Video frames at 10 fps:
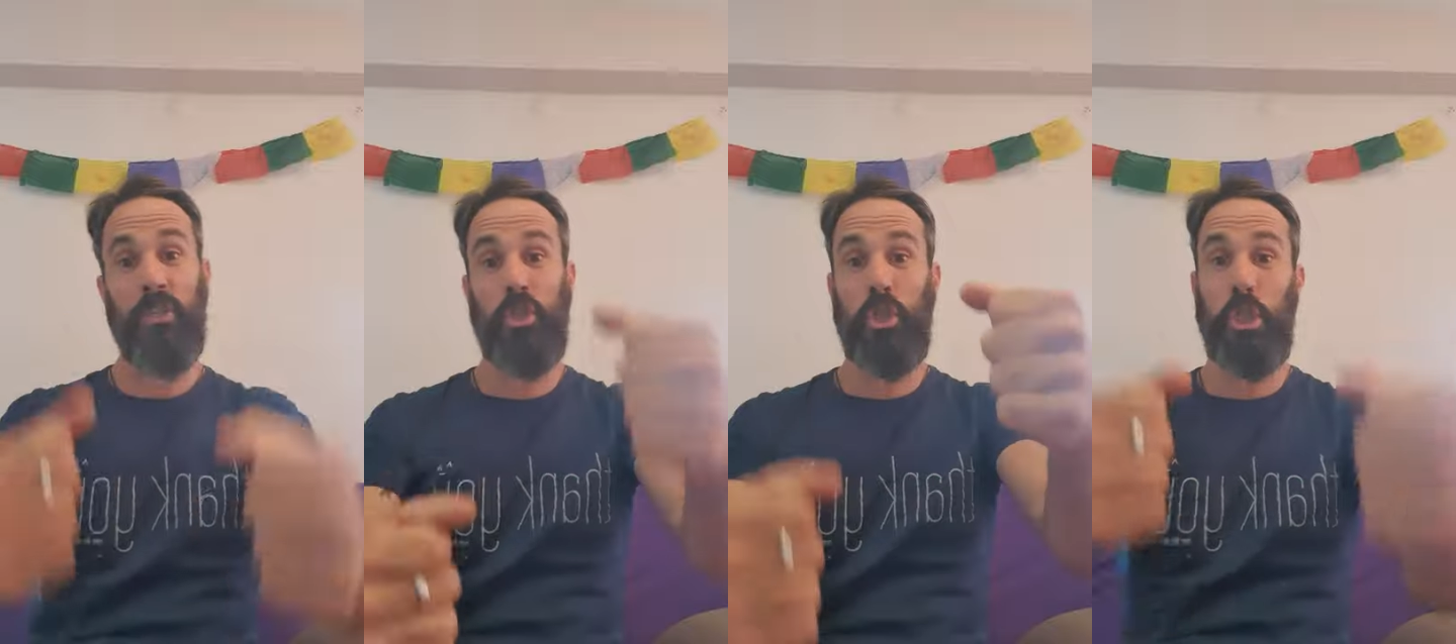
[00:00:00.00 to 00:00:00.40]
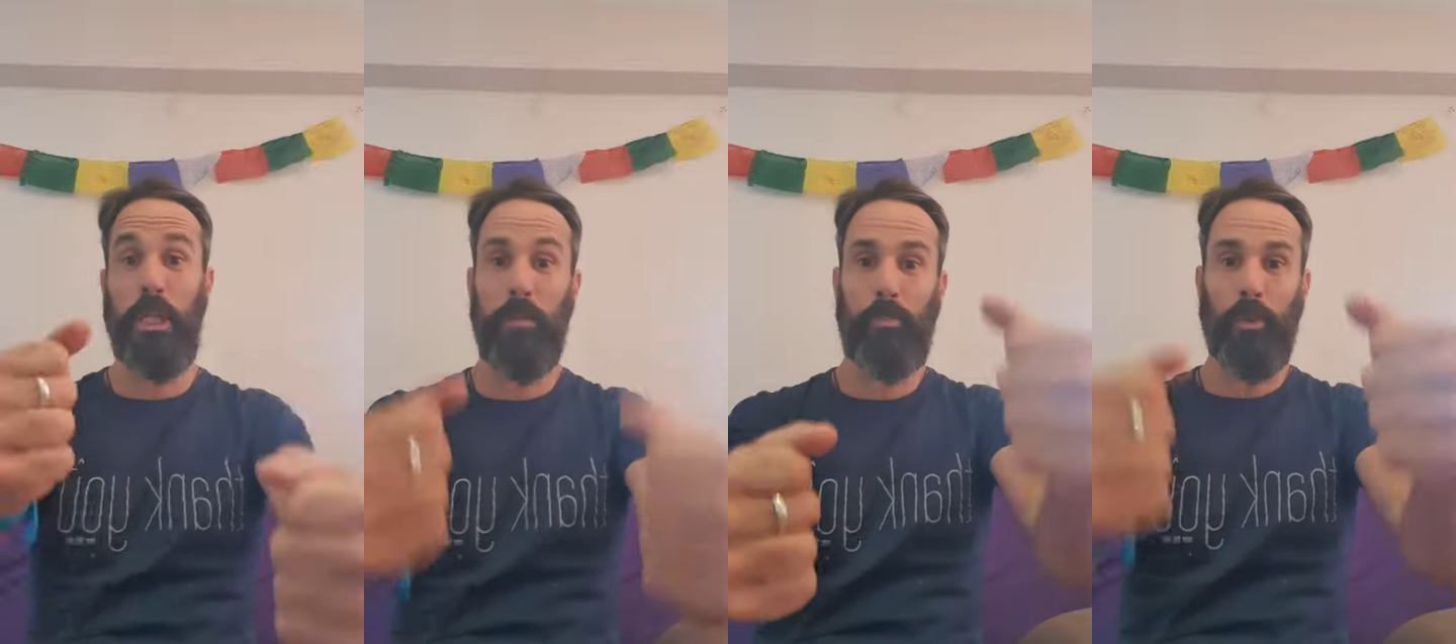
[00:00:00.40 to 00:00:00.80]

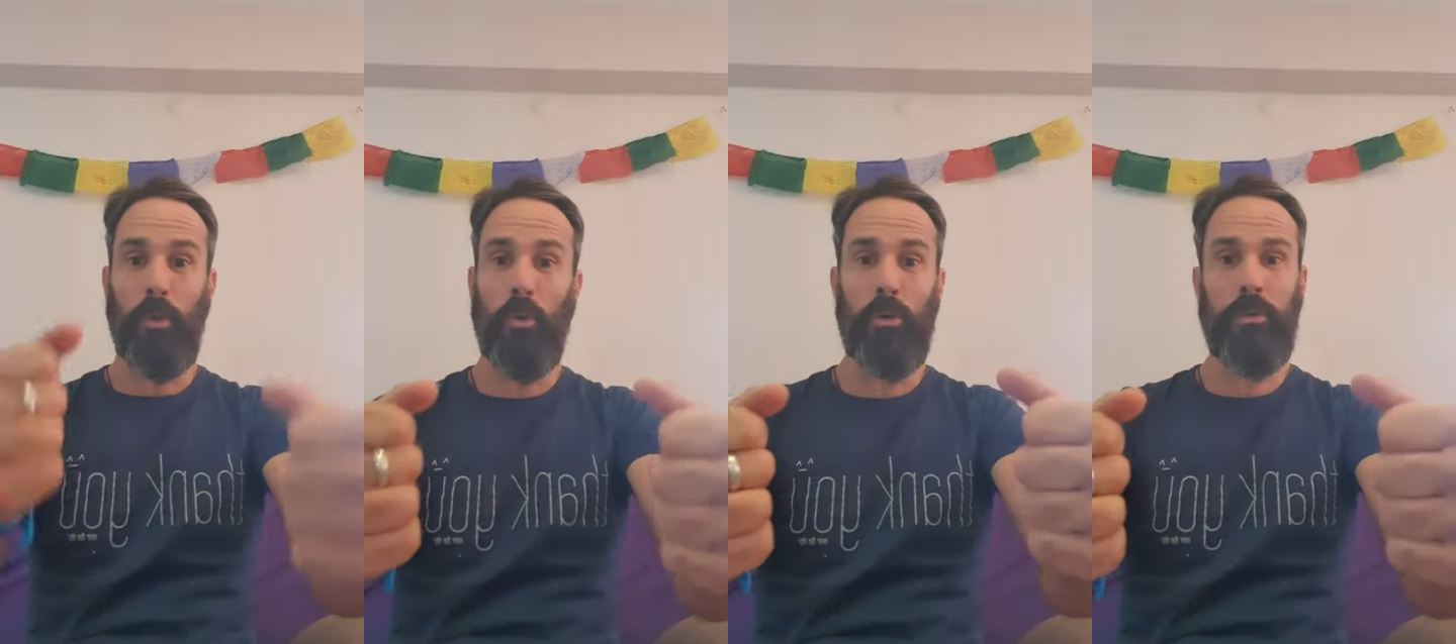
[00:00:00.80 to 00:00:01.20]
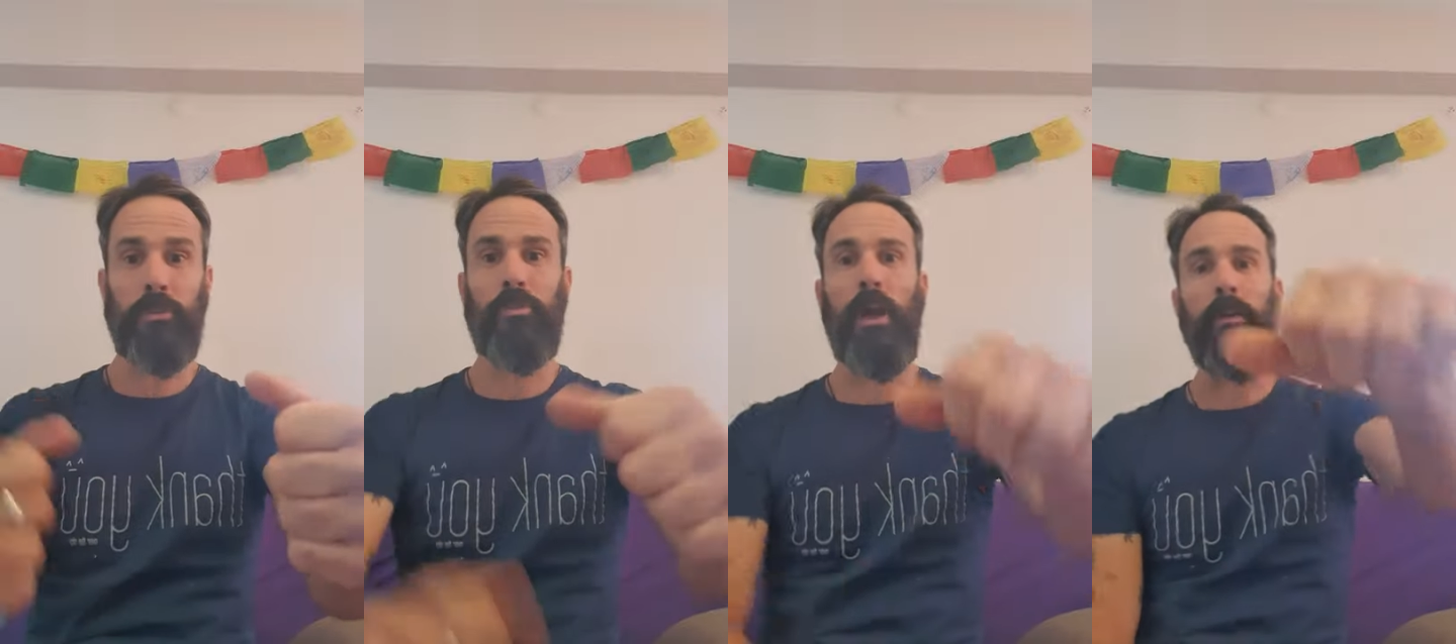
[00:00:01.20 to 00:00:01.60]
Jeep or does
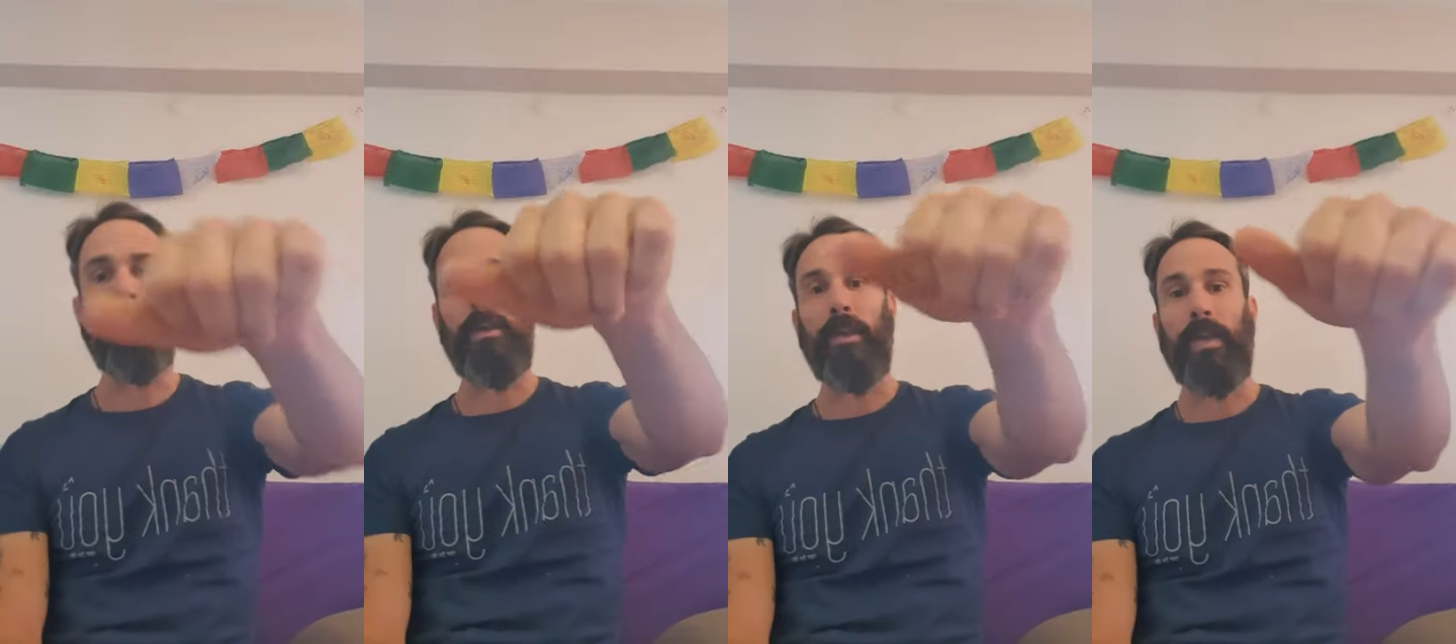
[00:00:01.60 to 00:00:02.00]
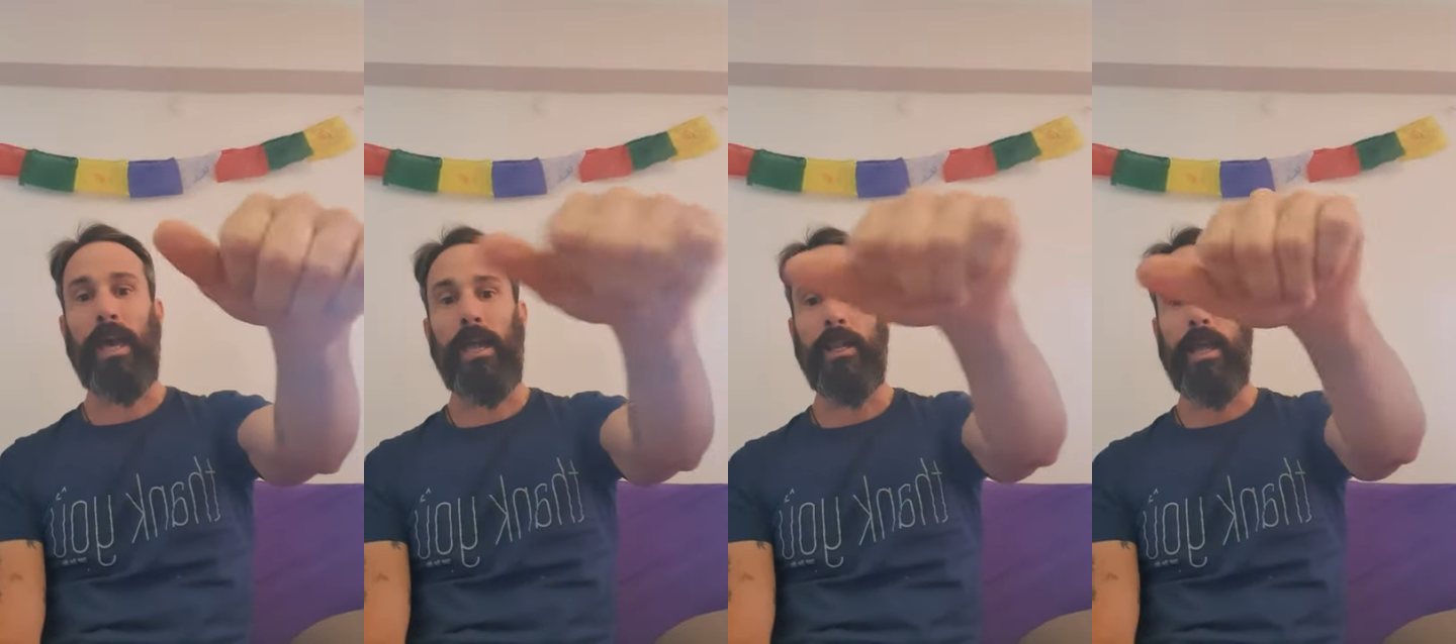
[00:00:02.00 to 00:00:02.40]
it drive like a
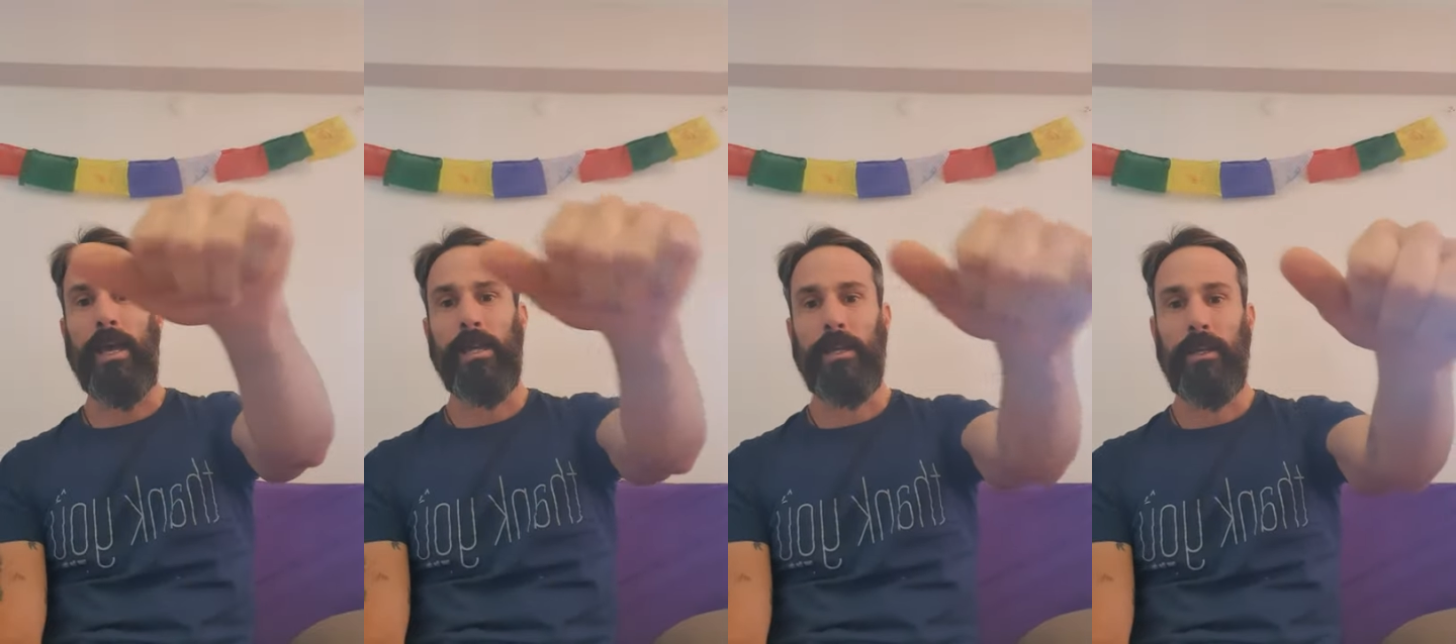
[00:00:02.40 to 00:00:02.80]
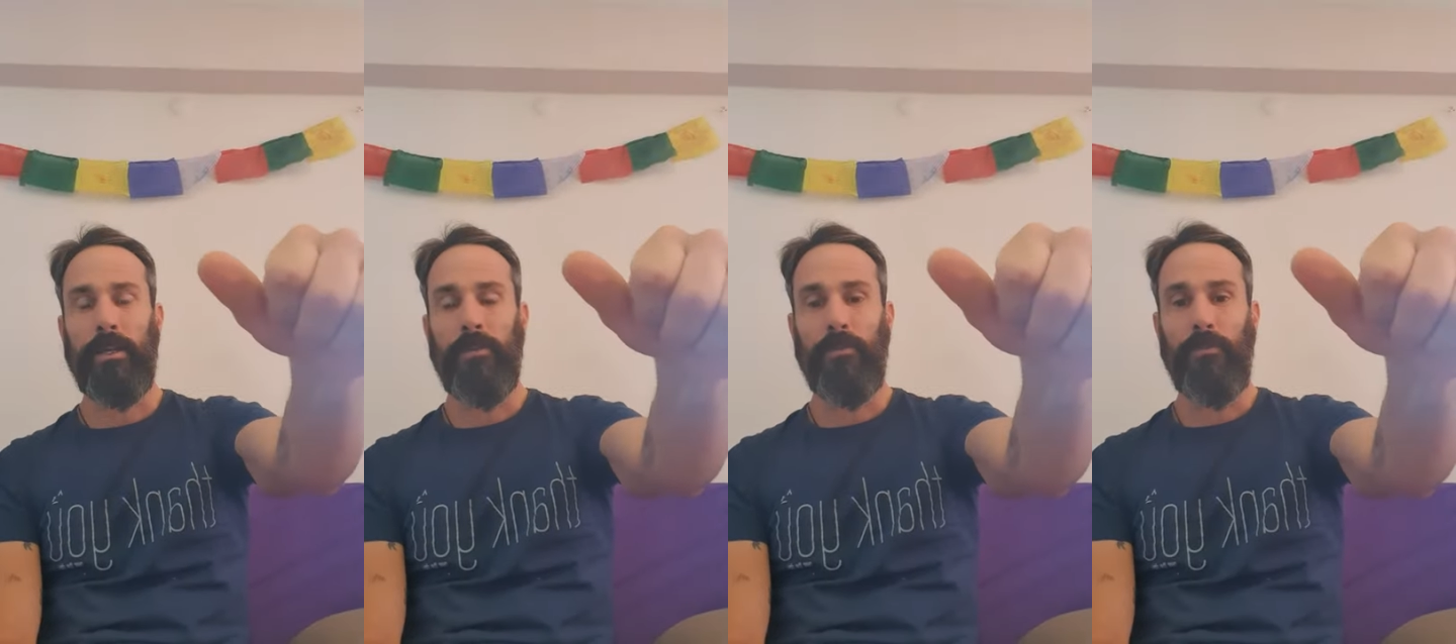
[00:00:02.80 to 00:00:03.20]
Cadillac?
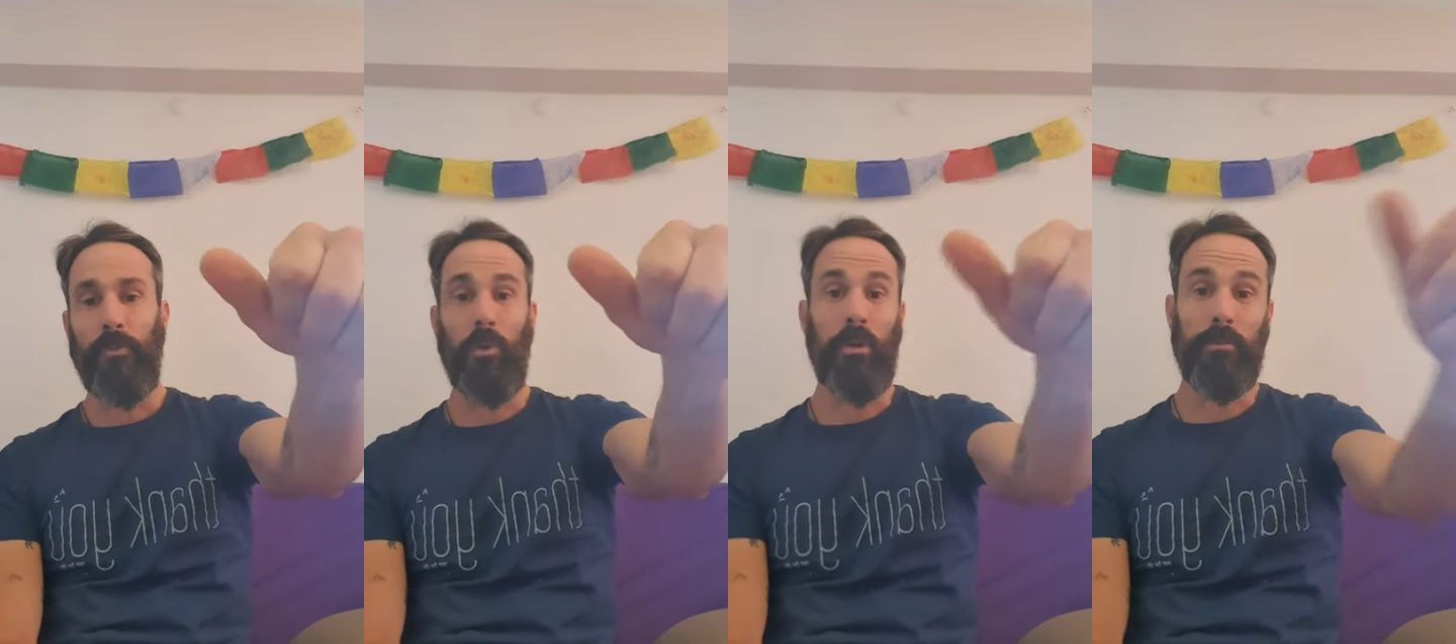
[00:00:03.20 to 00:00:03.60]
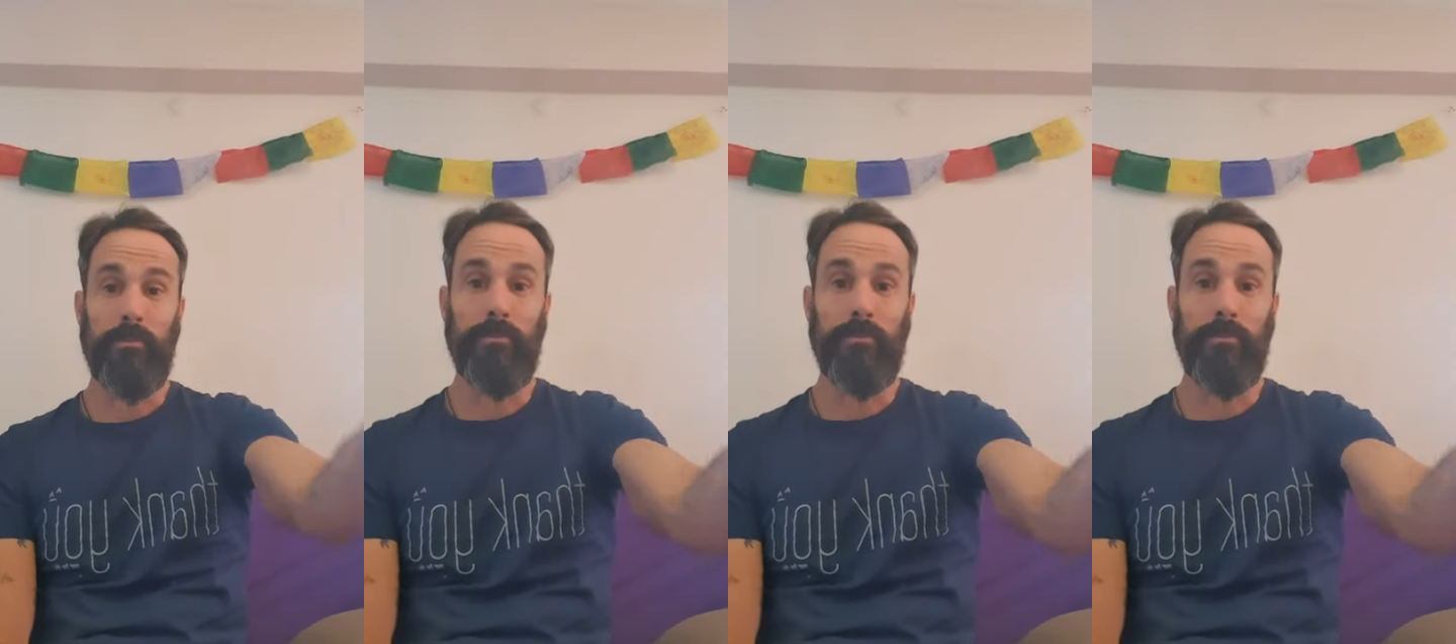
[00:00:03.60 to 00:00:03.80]
Or